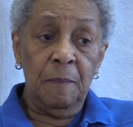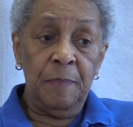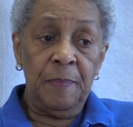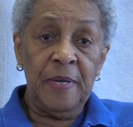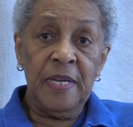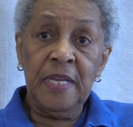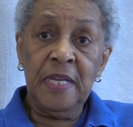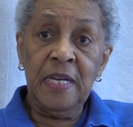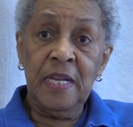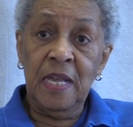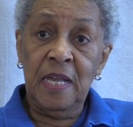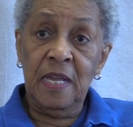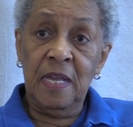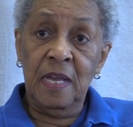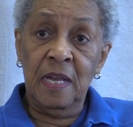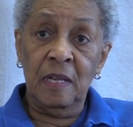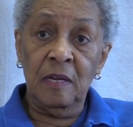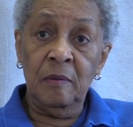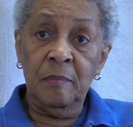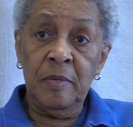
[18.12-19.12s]

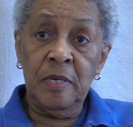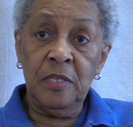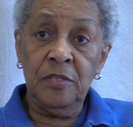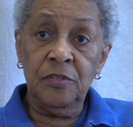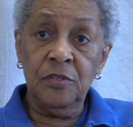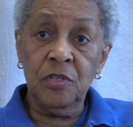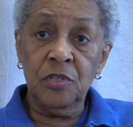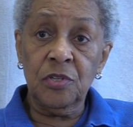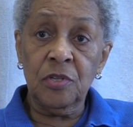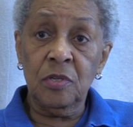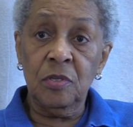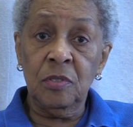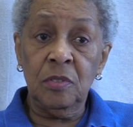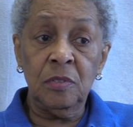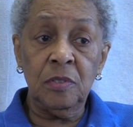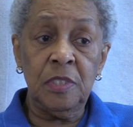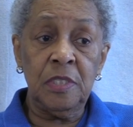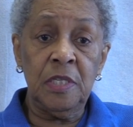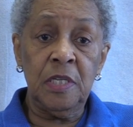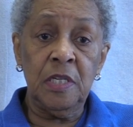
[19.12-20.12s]
plenty elementary
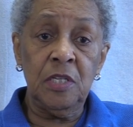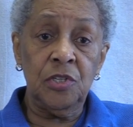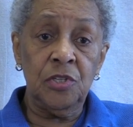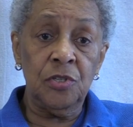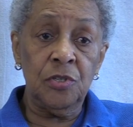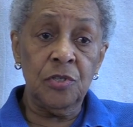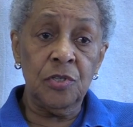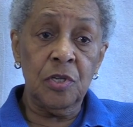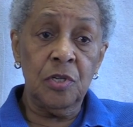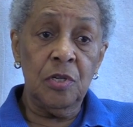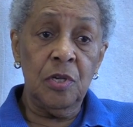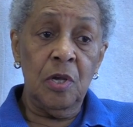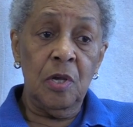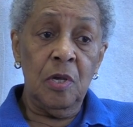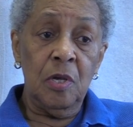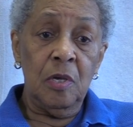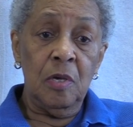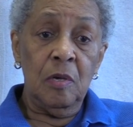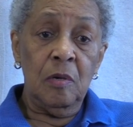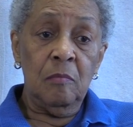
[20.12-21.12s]
school teachers,
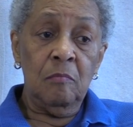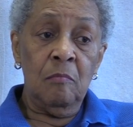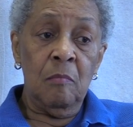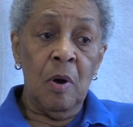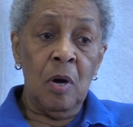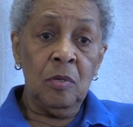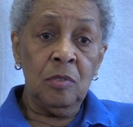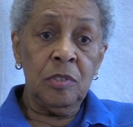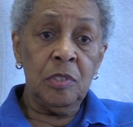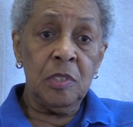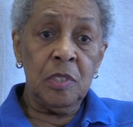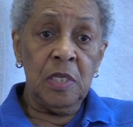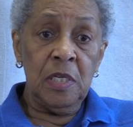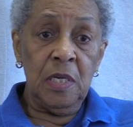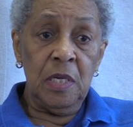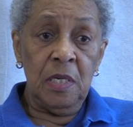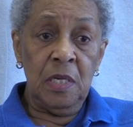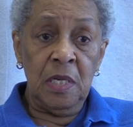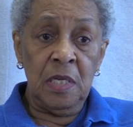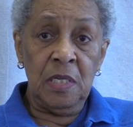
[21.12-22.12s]

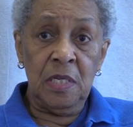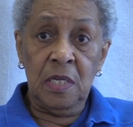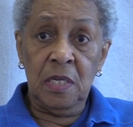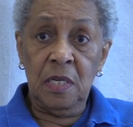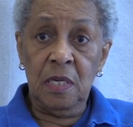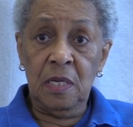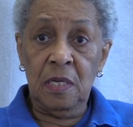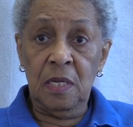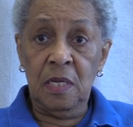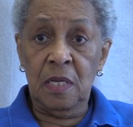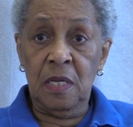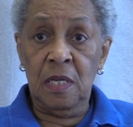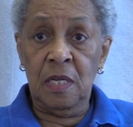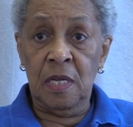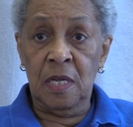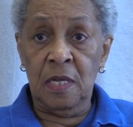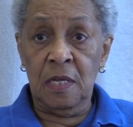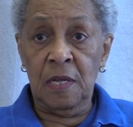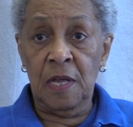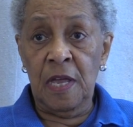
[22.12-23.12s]
mostly in
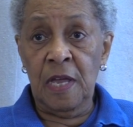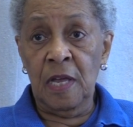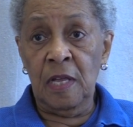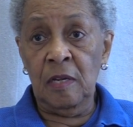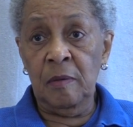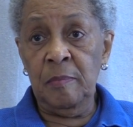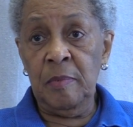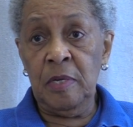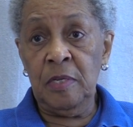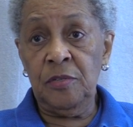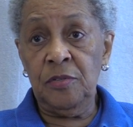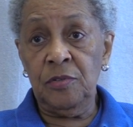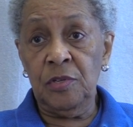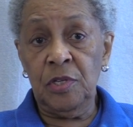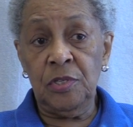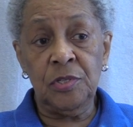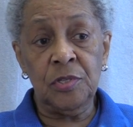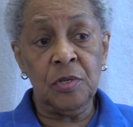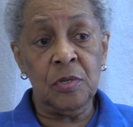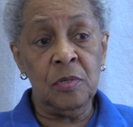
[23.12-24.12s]
the
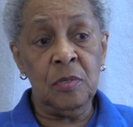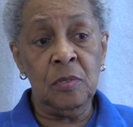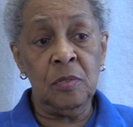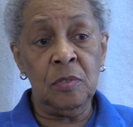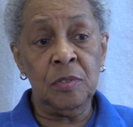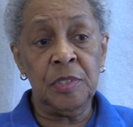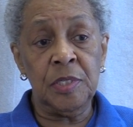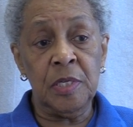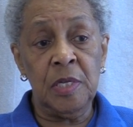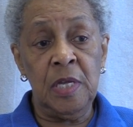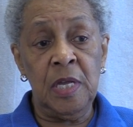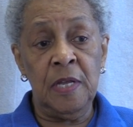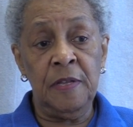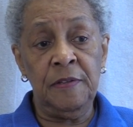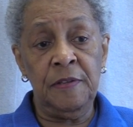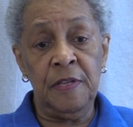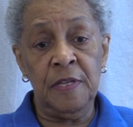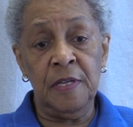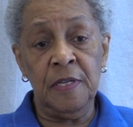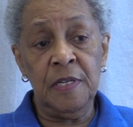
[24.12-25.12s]
elementary schools
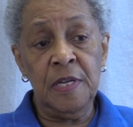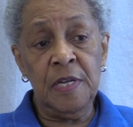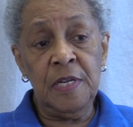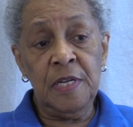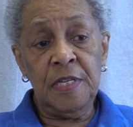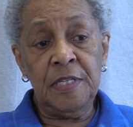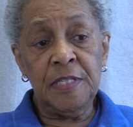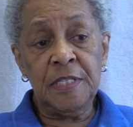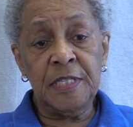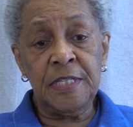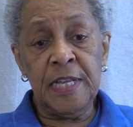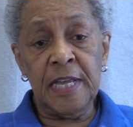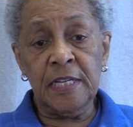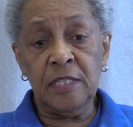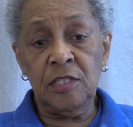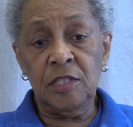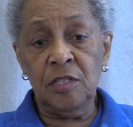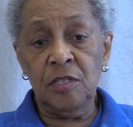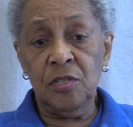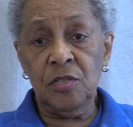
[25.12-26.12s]
in the
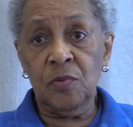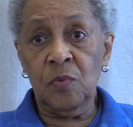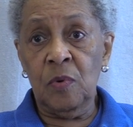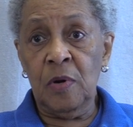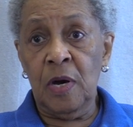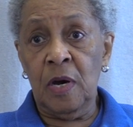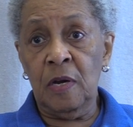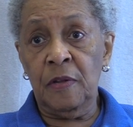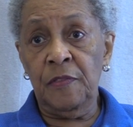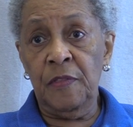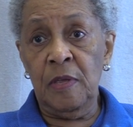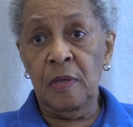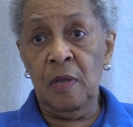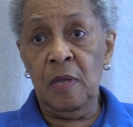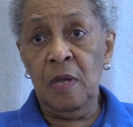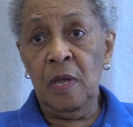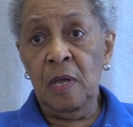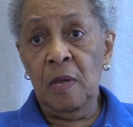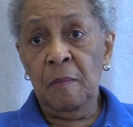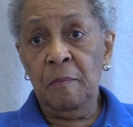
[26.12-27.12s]
sections where
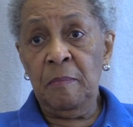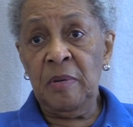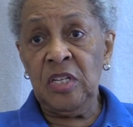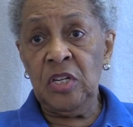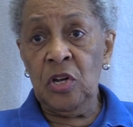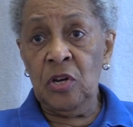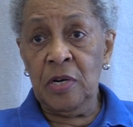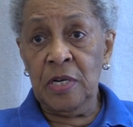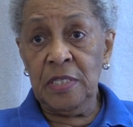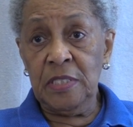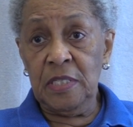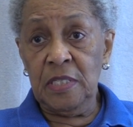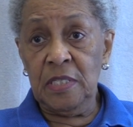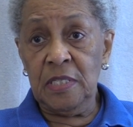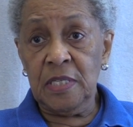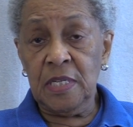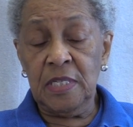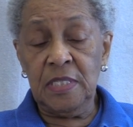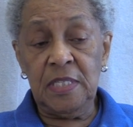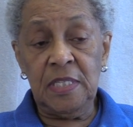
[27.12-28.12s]
the
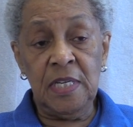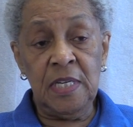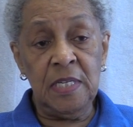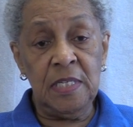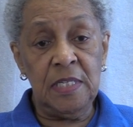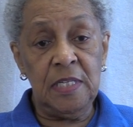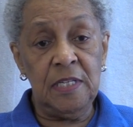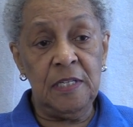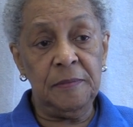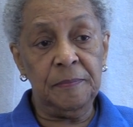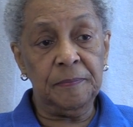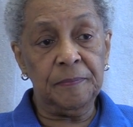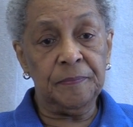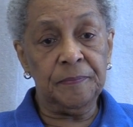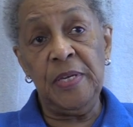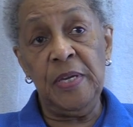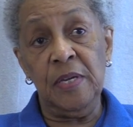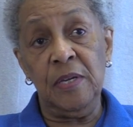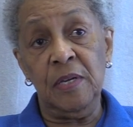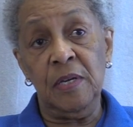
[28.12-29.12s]
minorities attended.
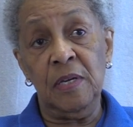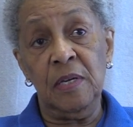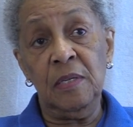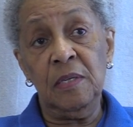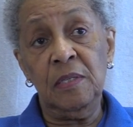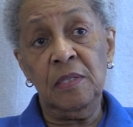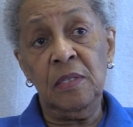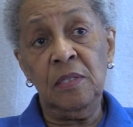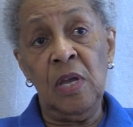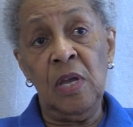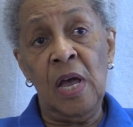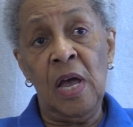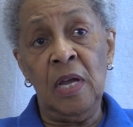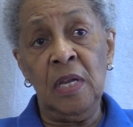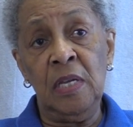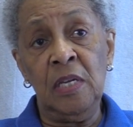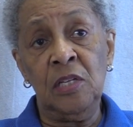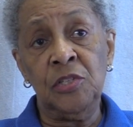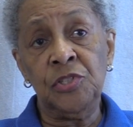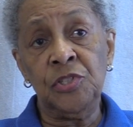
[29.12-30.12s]
Topeka,
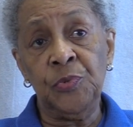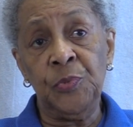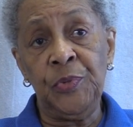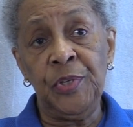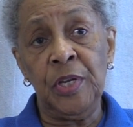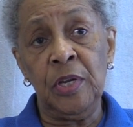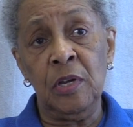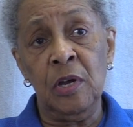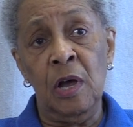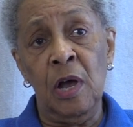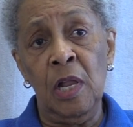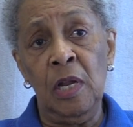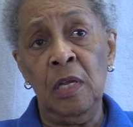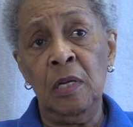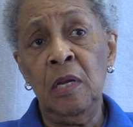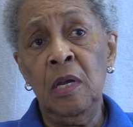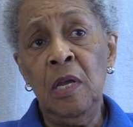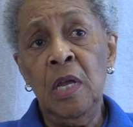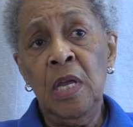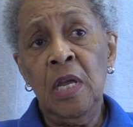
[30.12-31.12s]
I guess you would call
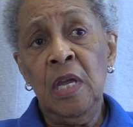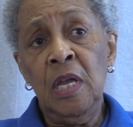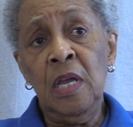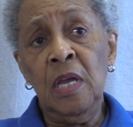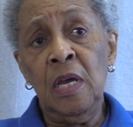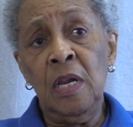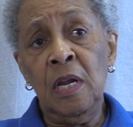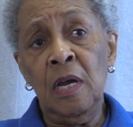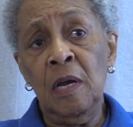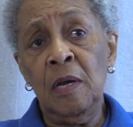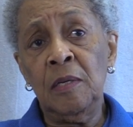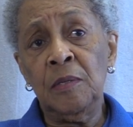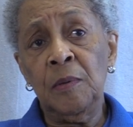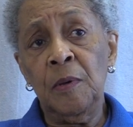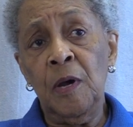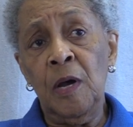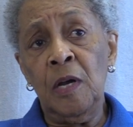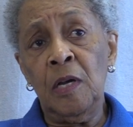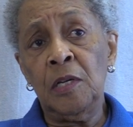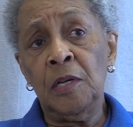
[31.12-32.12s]
it, in
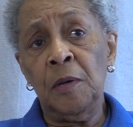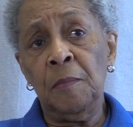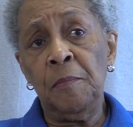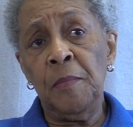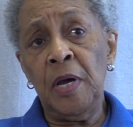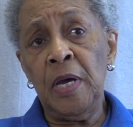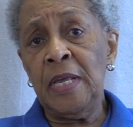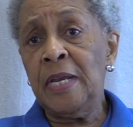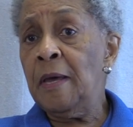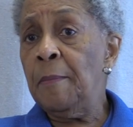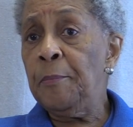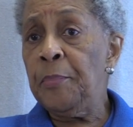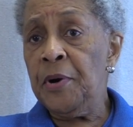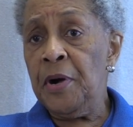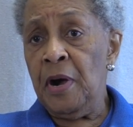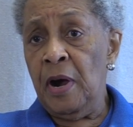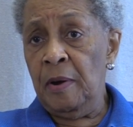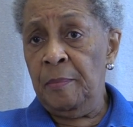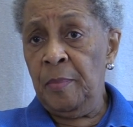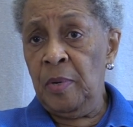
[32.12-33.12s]
an
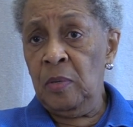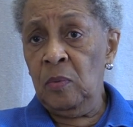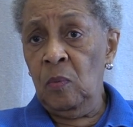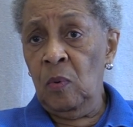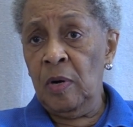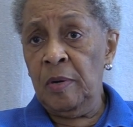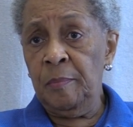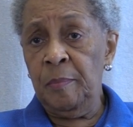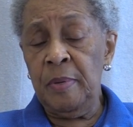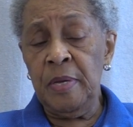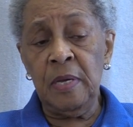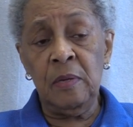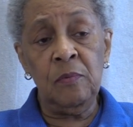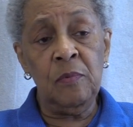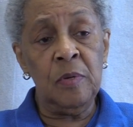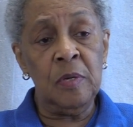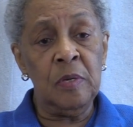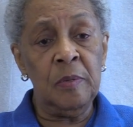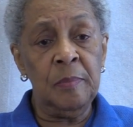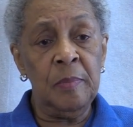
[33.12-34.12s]
apartment,
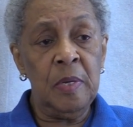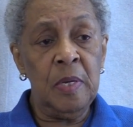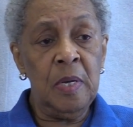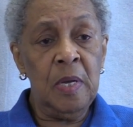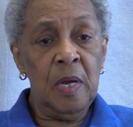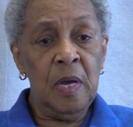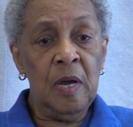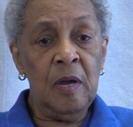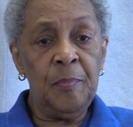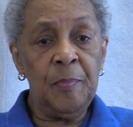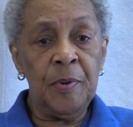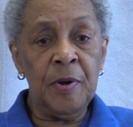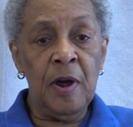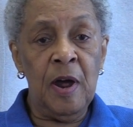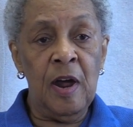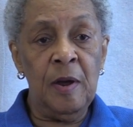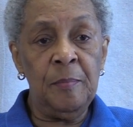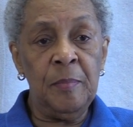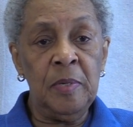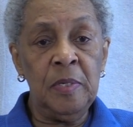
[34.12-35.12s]
one-bedroom
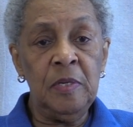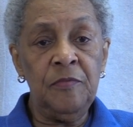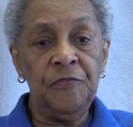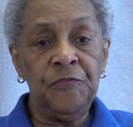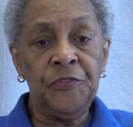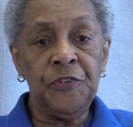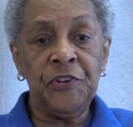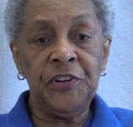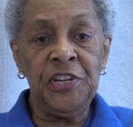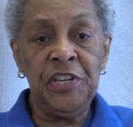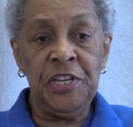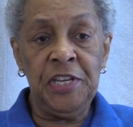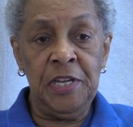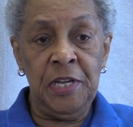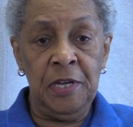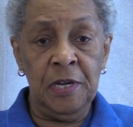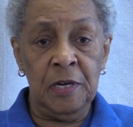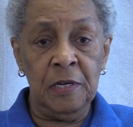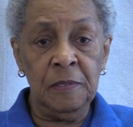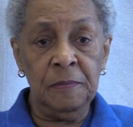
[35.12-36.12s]
apartment for a
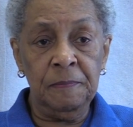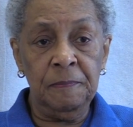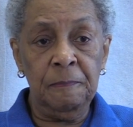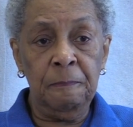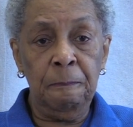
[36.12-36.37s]
year,